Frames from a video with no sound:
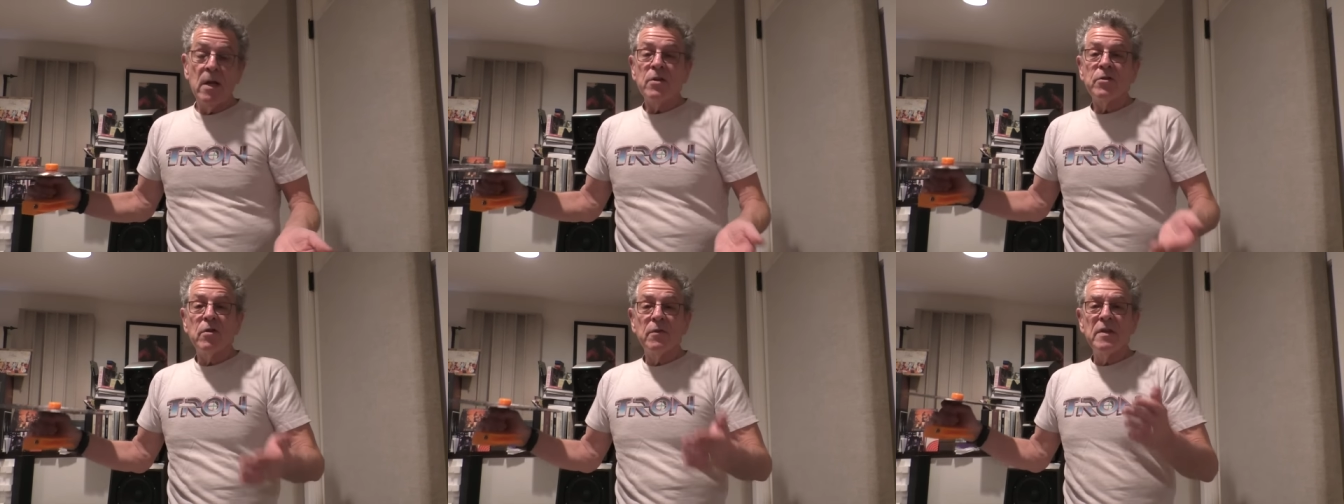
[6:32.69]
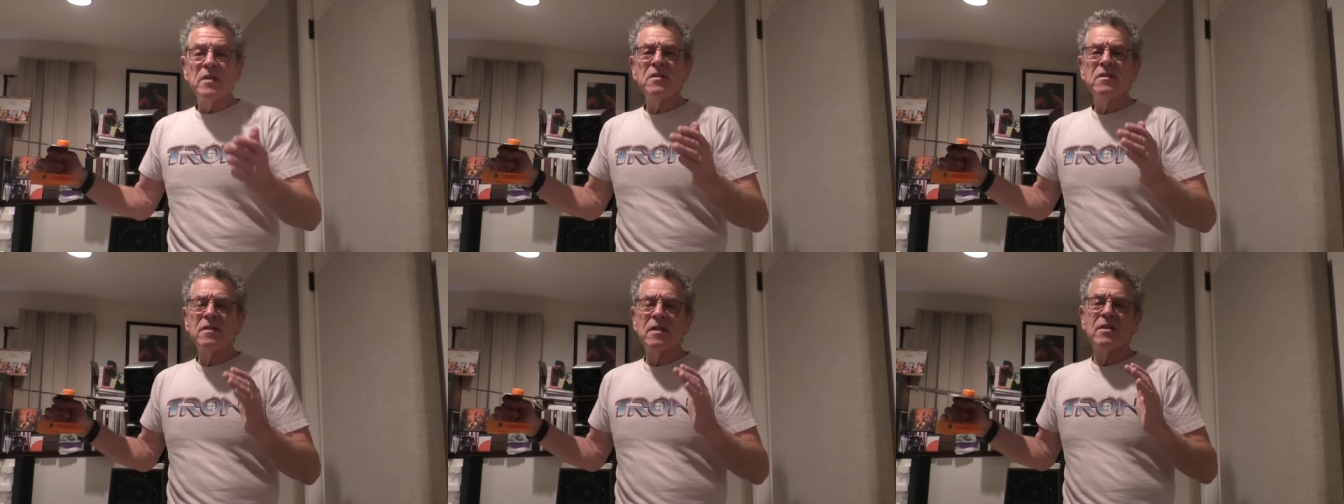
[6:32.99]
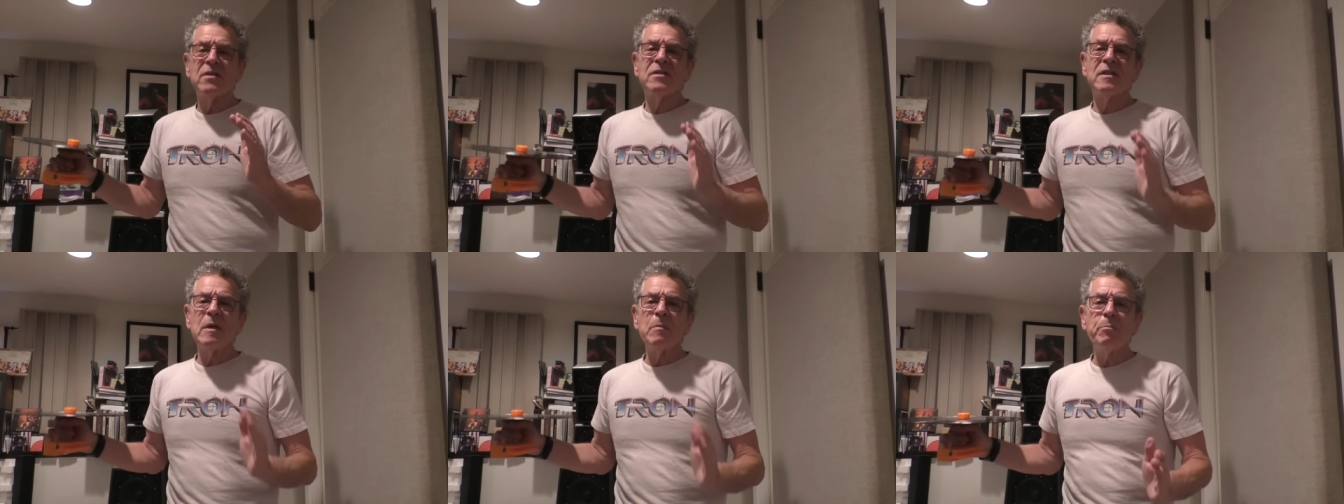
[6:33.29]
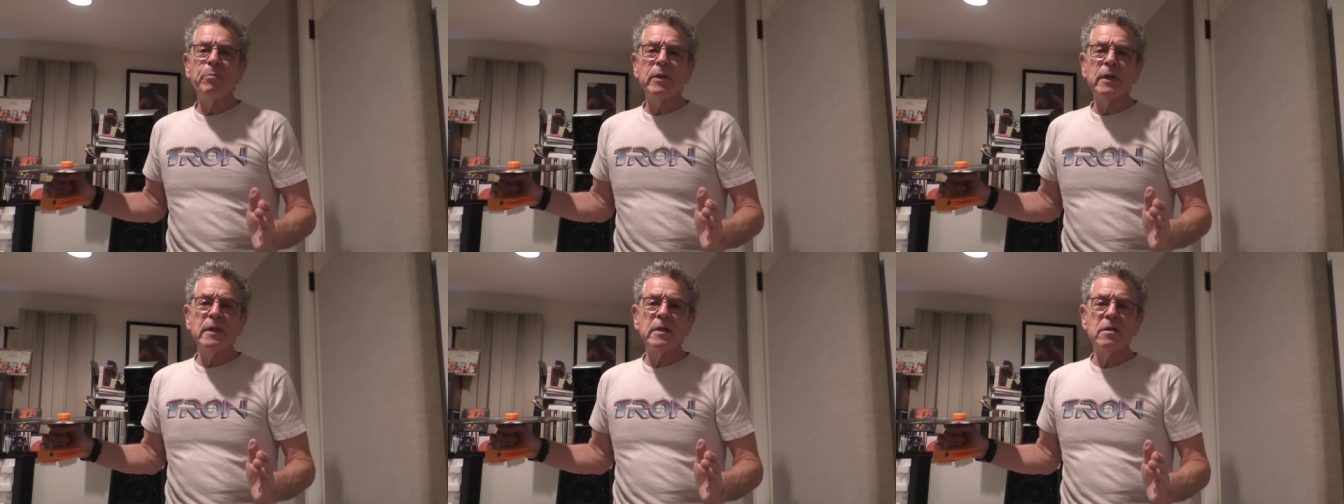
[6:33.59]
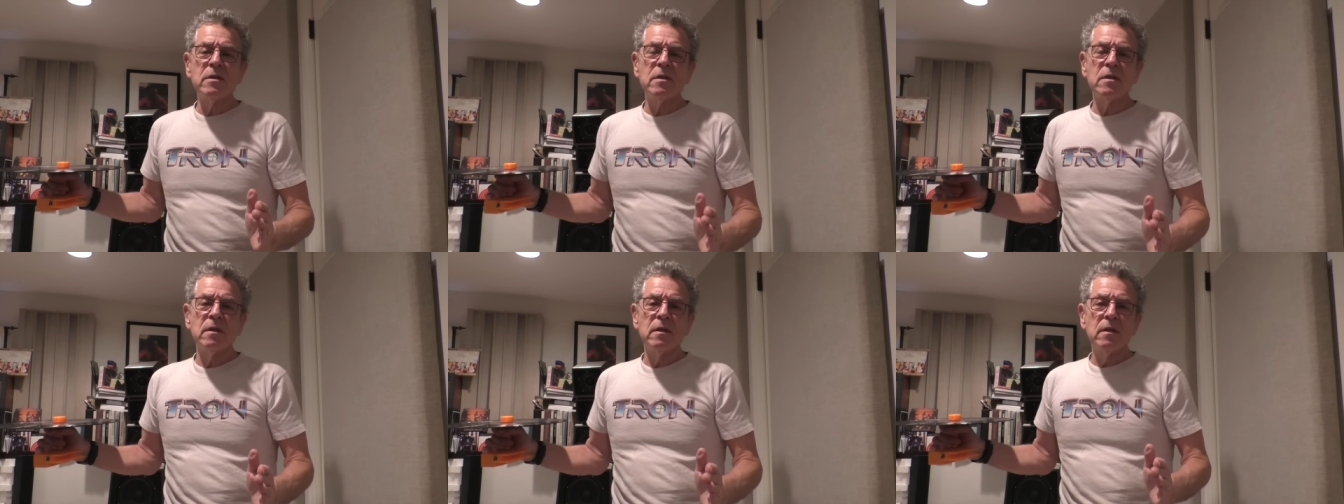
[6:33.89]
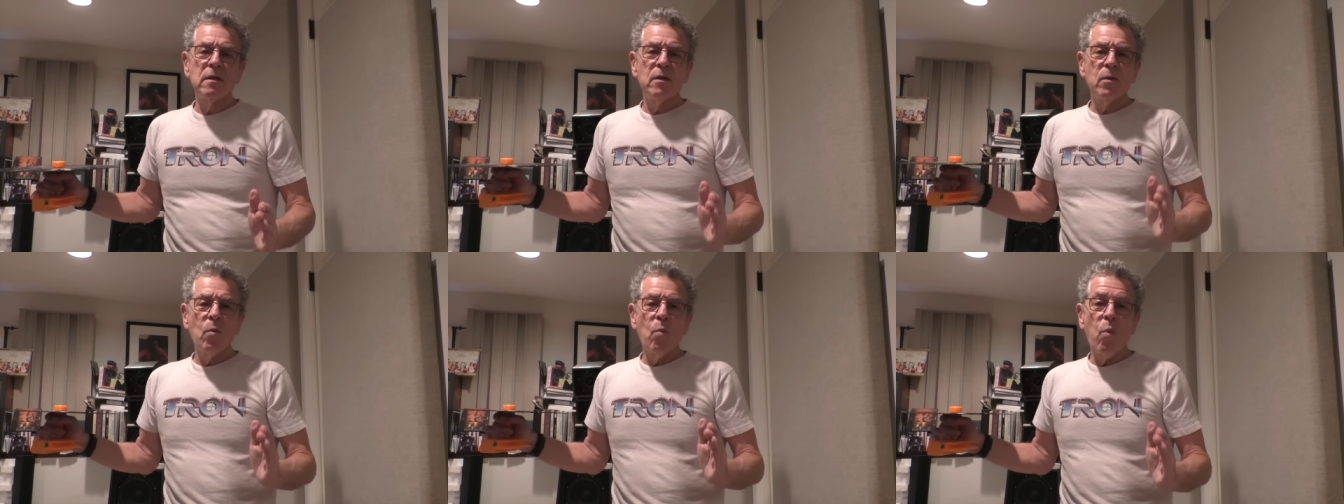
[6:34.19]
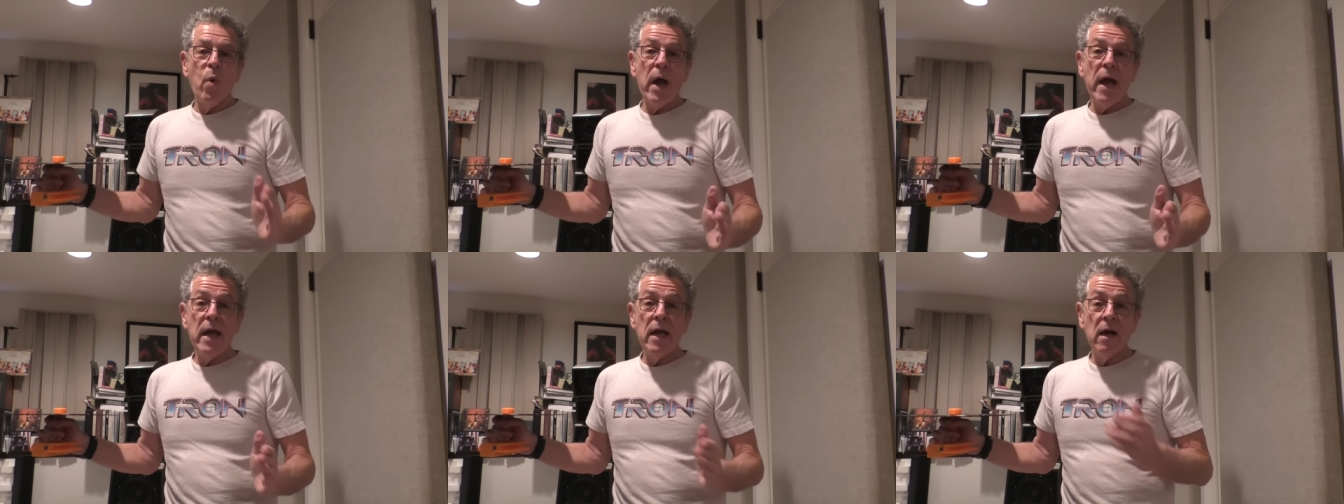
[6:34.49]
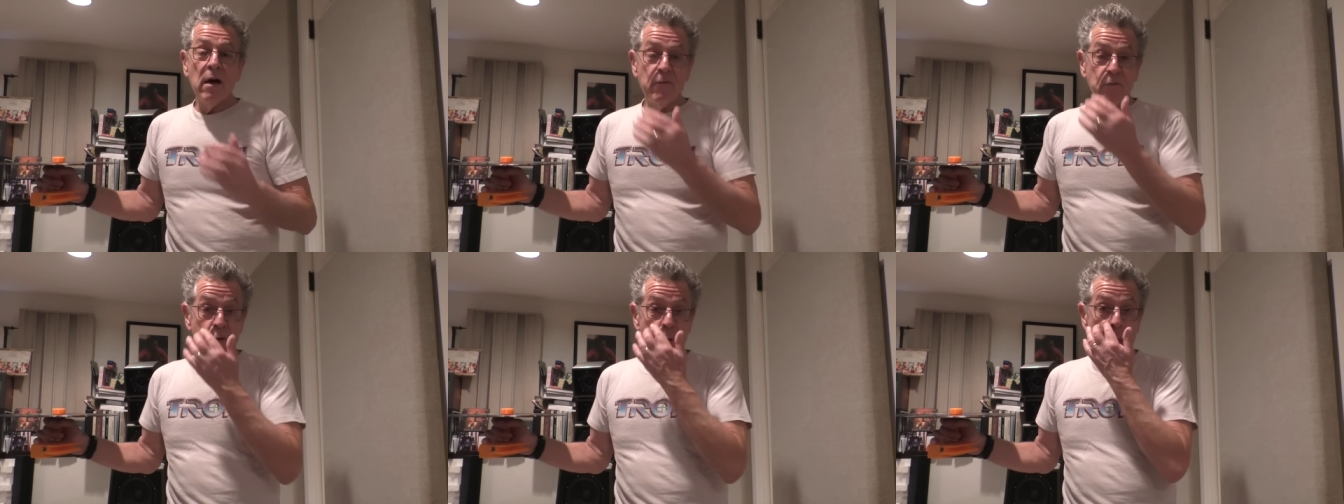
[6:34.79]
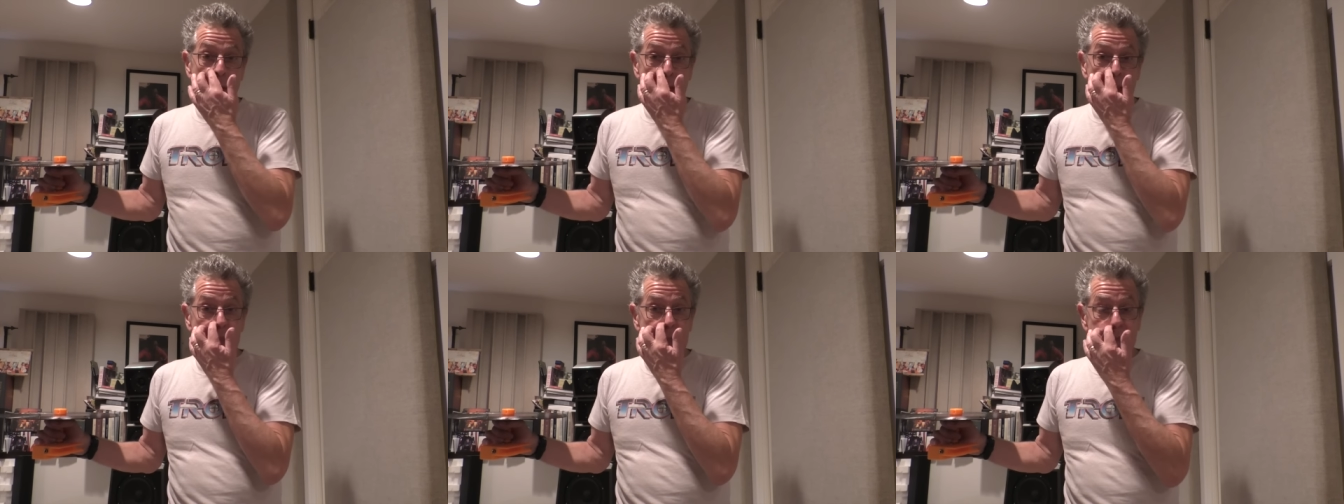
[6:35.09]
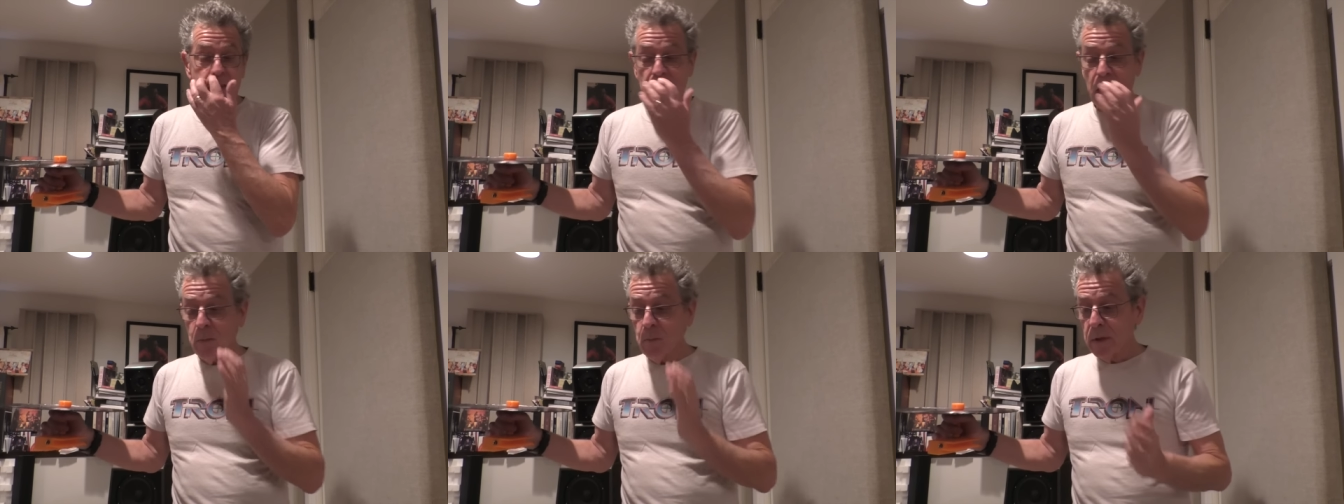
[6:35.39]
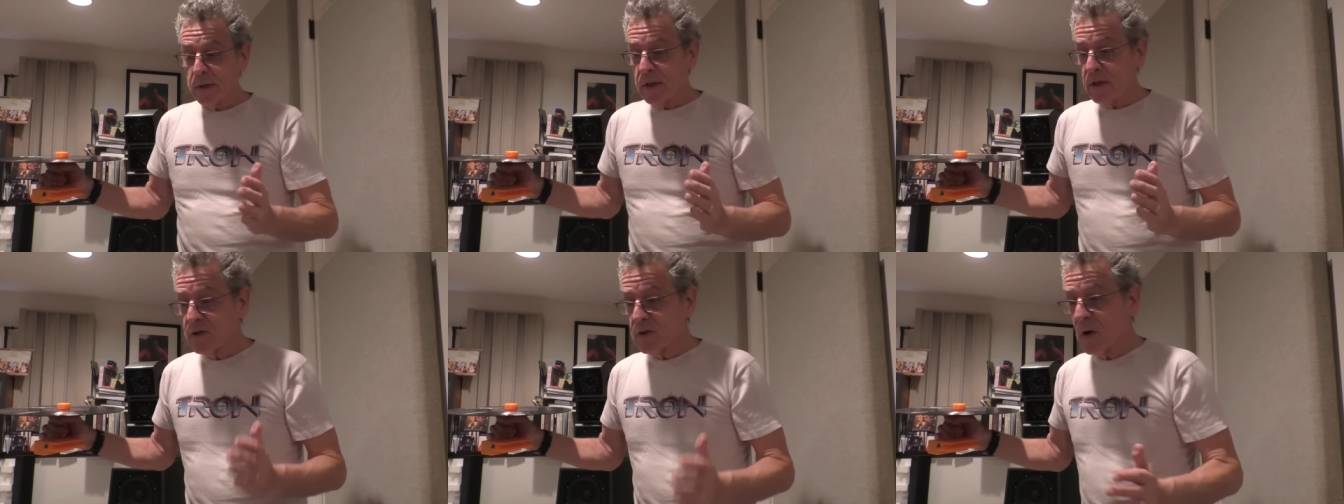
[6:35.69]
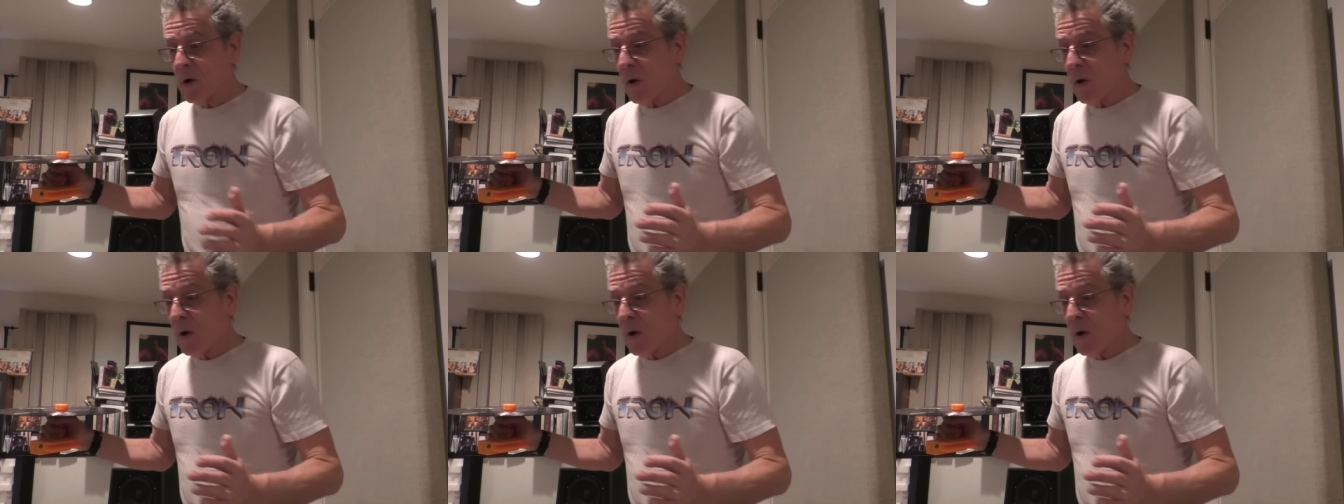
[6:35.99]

So this is the simplest way of doing this. And what this